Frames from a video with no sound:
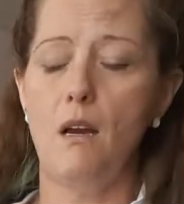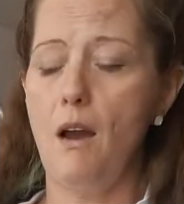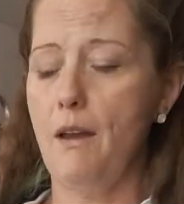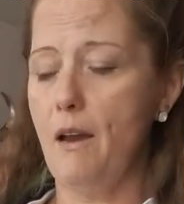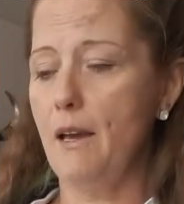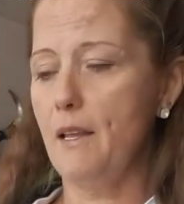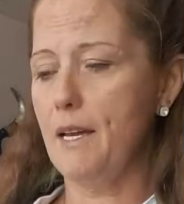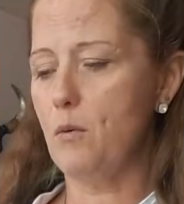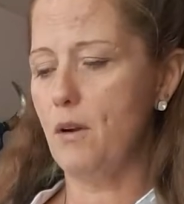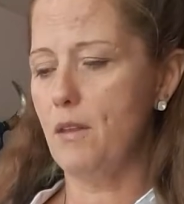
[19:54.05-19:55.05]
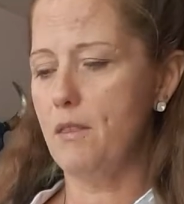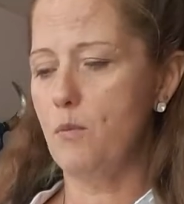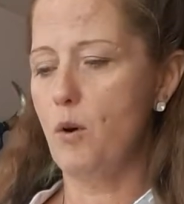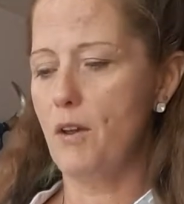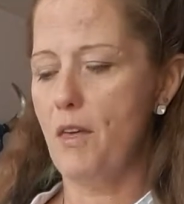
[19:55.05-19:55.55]
I like
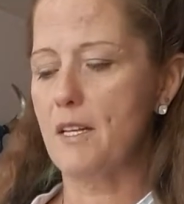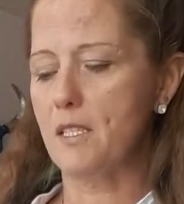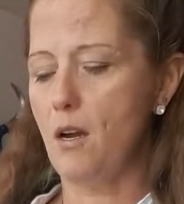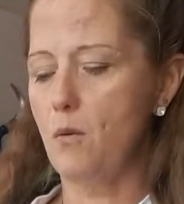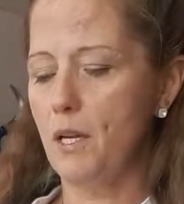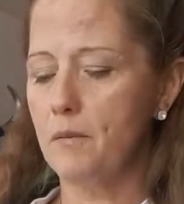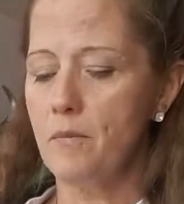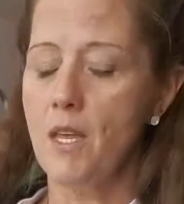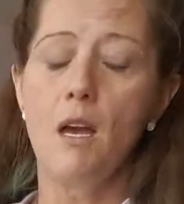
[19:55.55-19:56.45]
where that's going.